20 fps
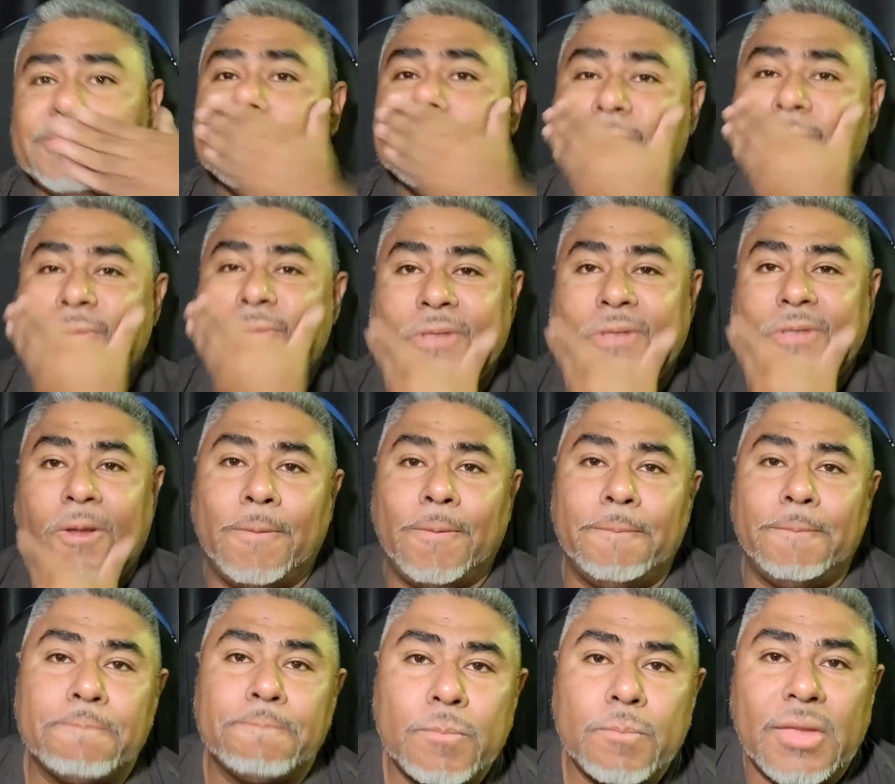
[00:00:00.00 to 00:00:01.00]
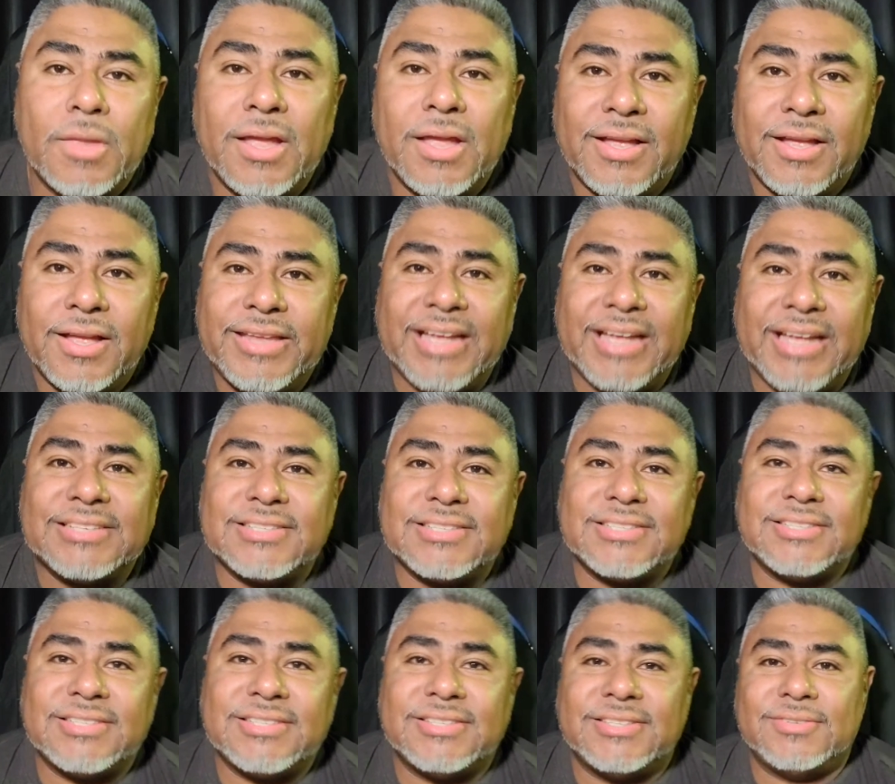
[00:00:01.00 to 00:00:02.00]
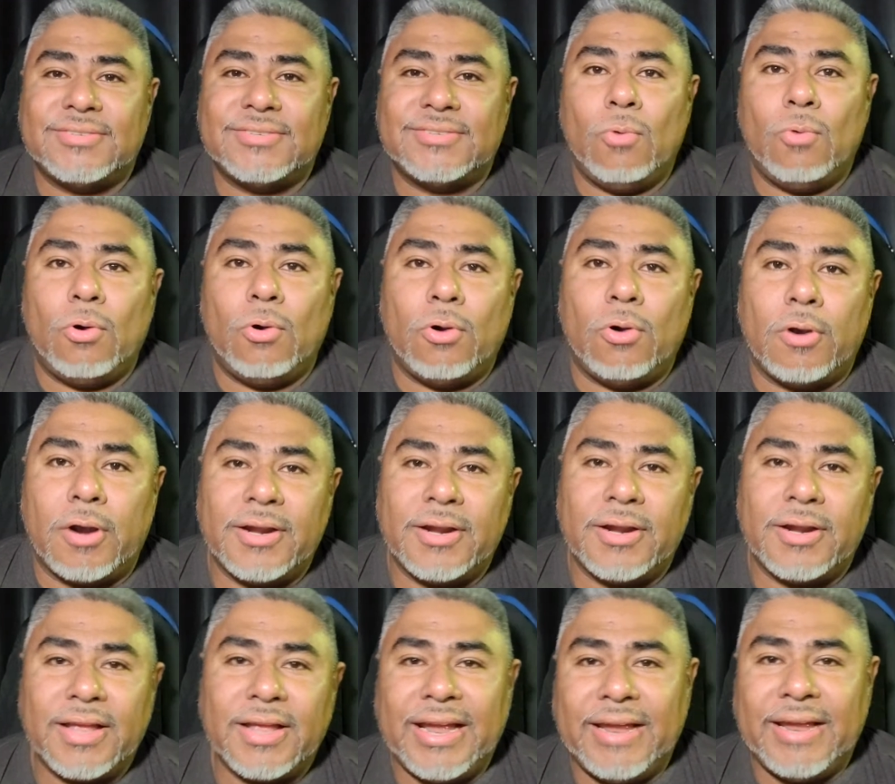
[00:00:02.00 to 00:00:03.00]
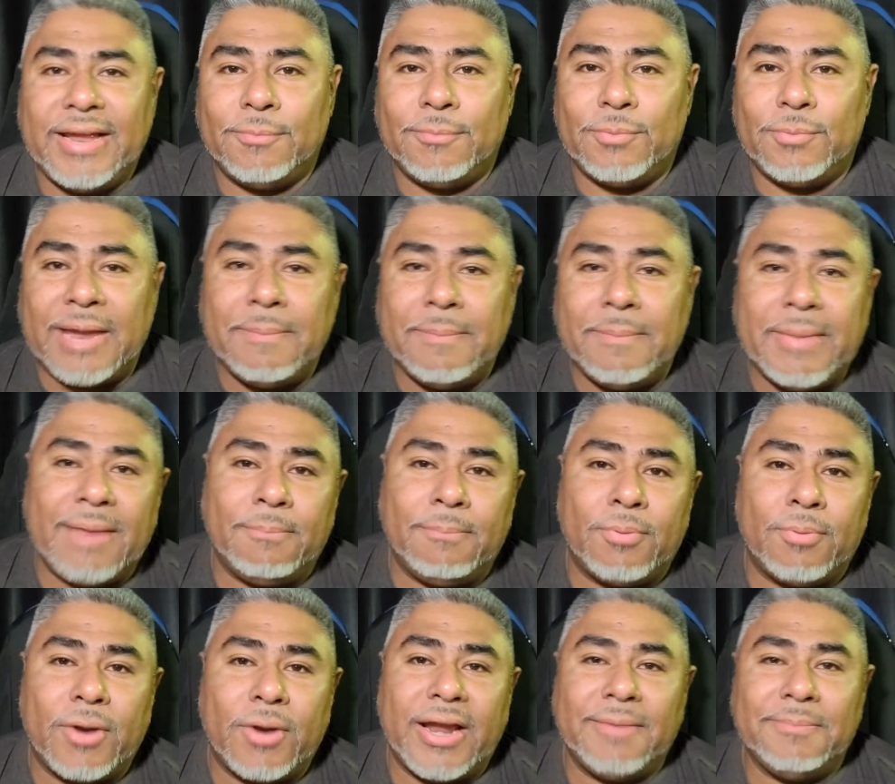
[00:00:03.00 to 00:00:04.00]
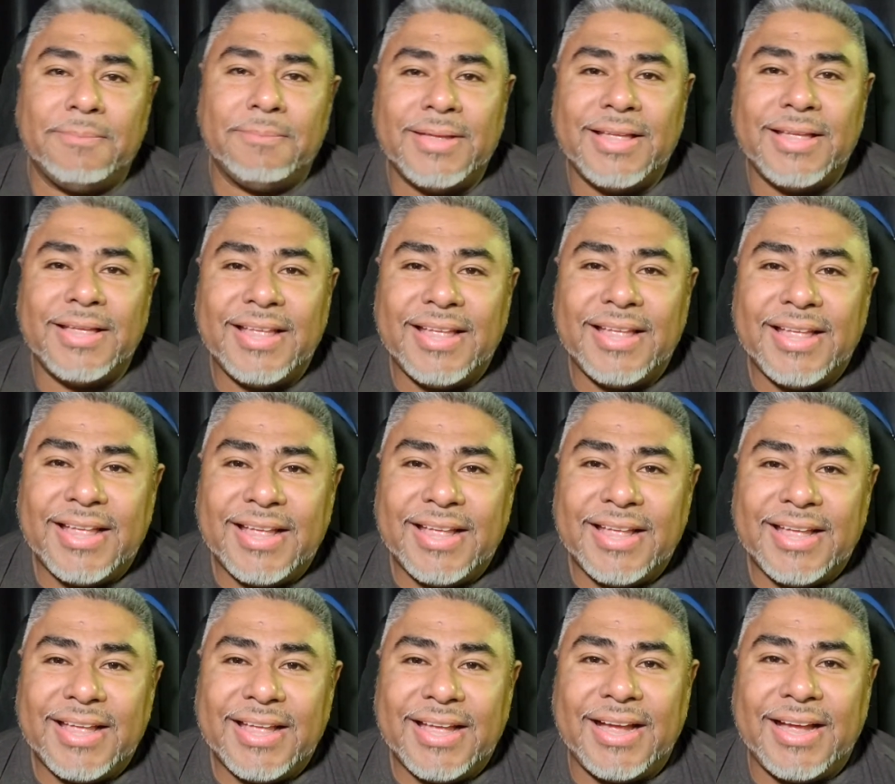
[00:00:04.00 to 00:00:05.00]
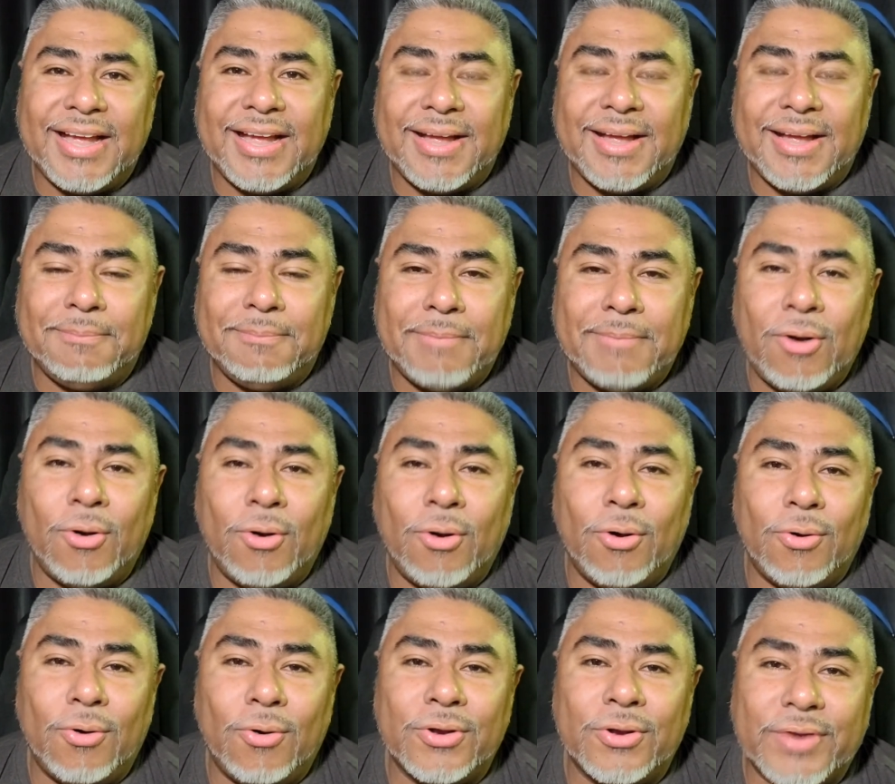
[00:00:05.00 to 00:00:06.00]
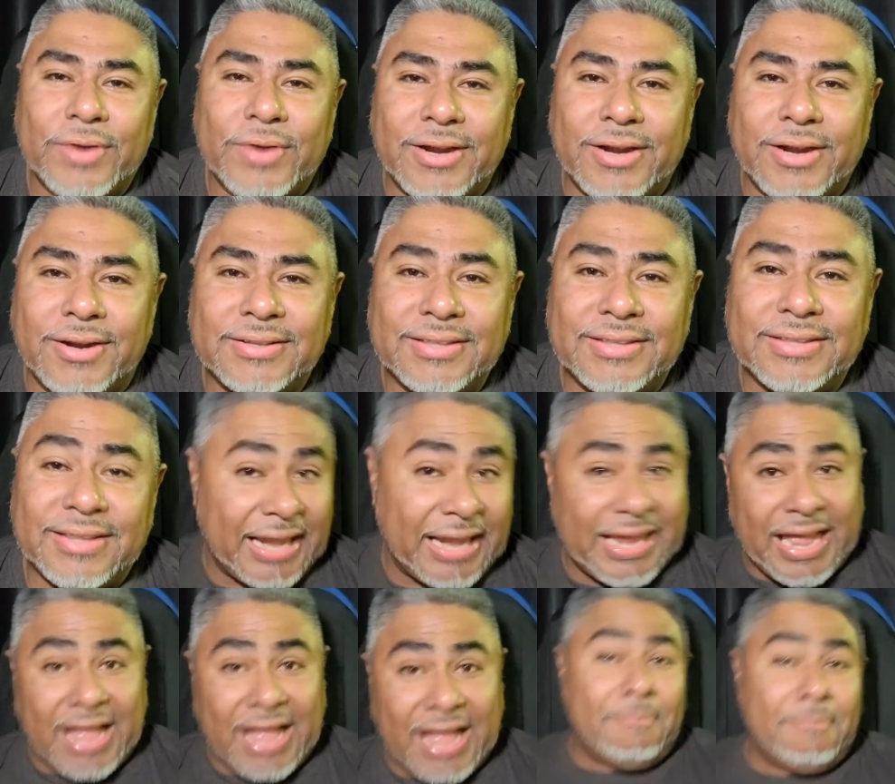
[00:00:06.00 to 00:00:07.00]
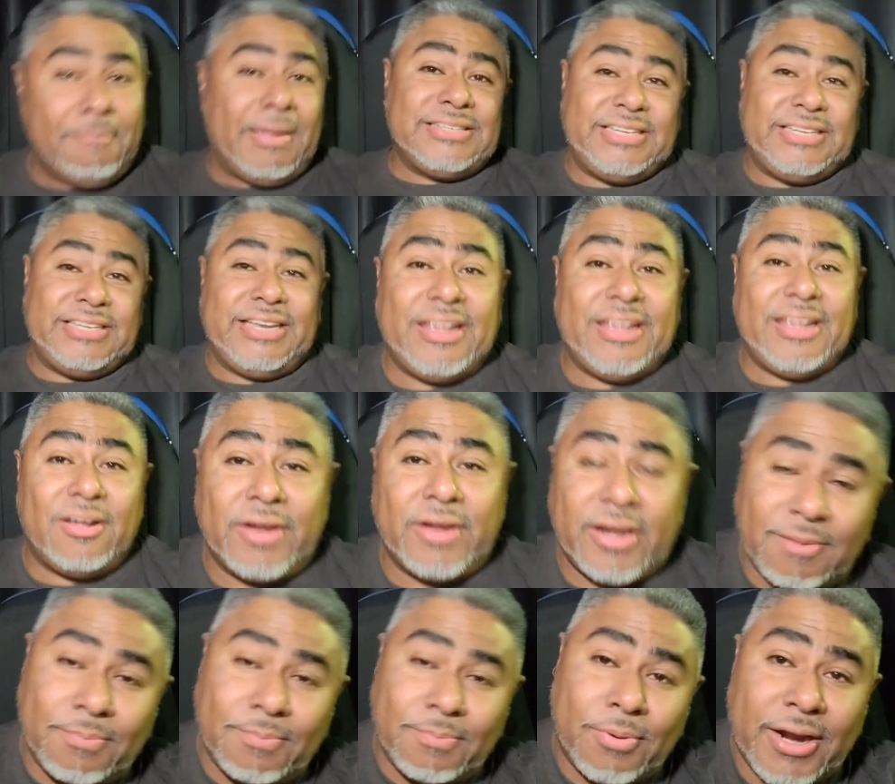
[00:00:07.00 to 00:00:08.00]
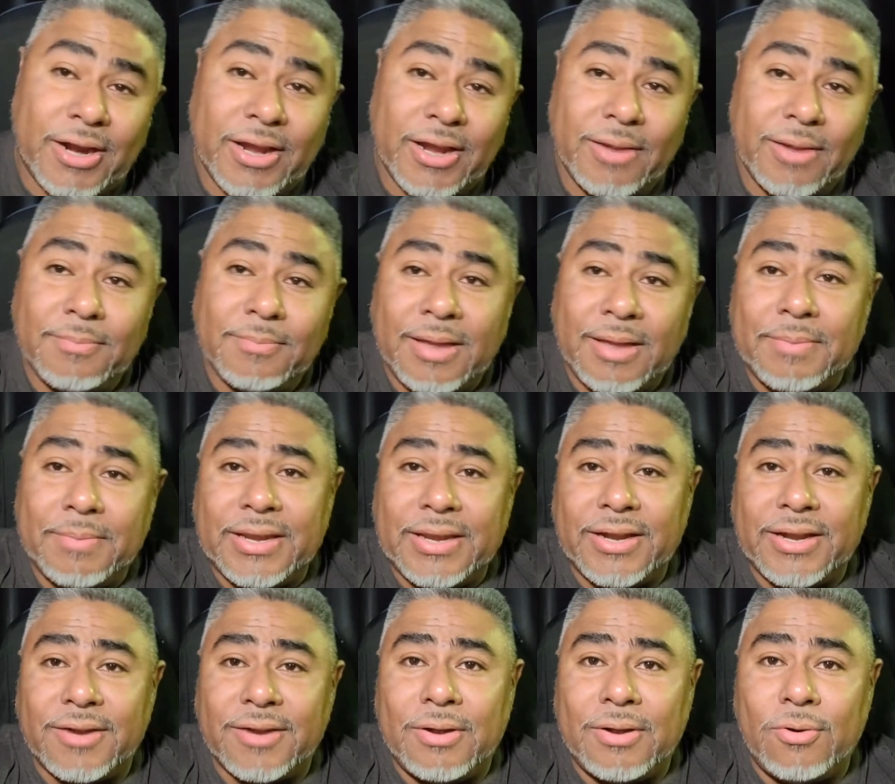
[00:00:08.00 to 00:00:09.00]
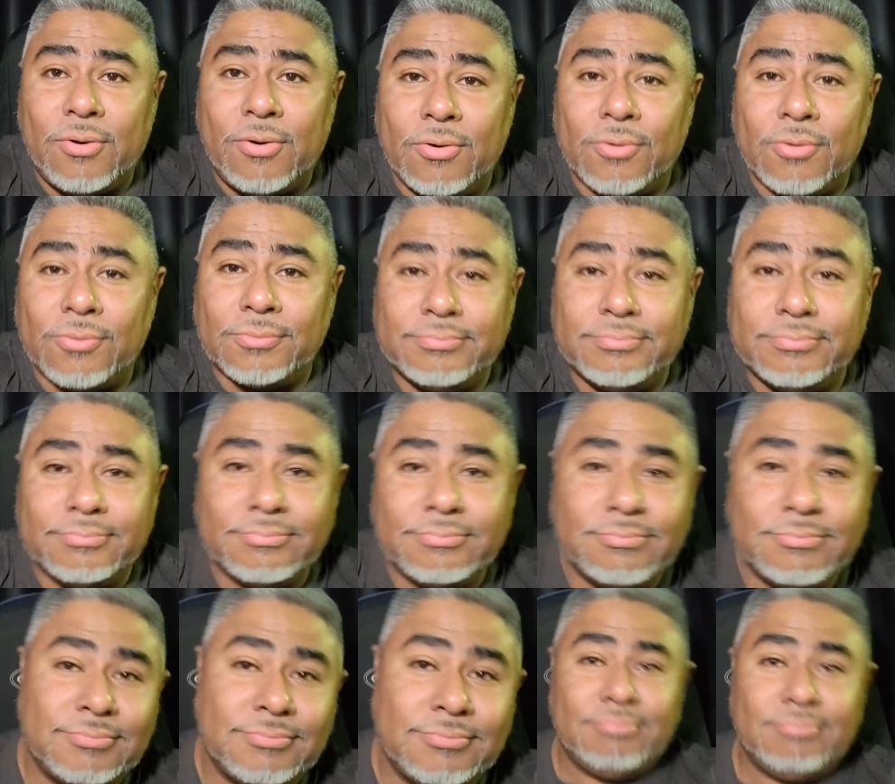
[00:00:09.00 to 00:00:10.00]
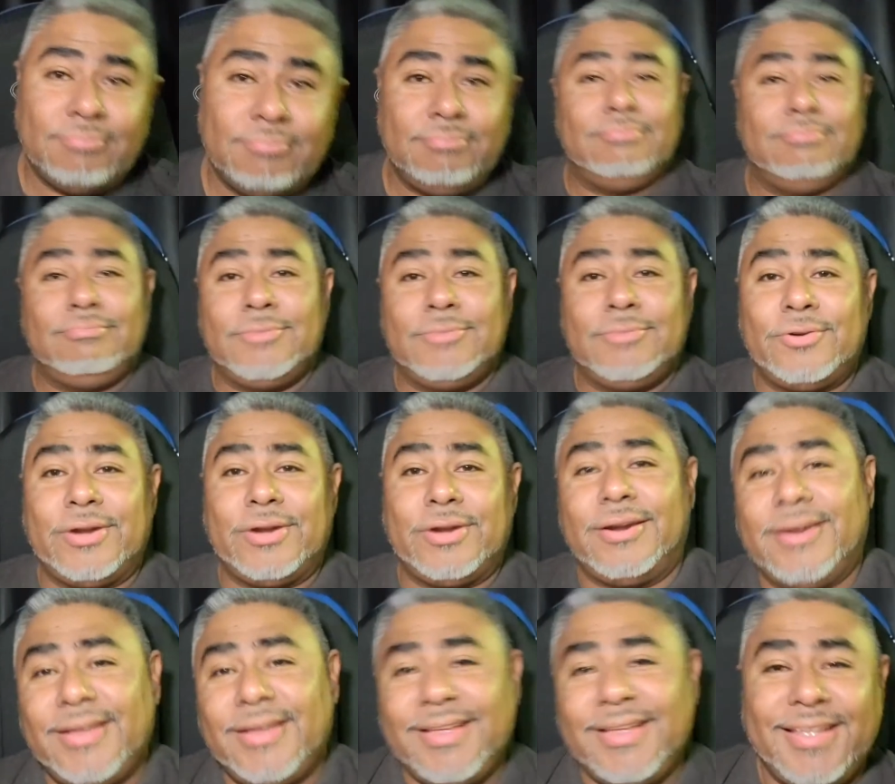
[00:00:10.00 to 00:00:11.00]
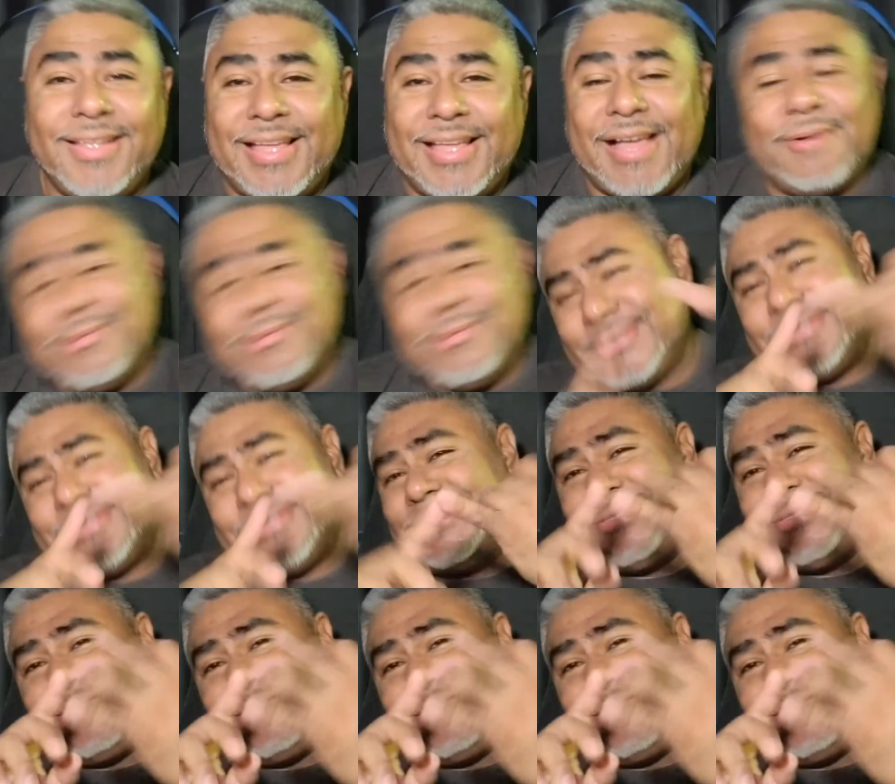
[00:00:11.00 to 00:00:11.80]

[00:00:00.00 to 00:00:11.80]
So, yes, I've been at Prime my whole career. I got my CDL here at Prime. I've been here my whole career. I was just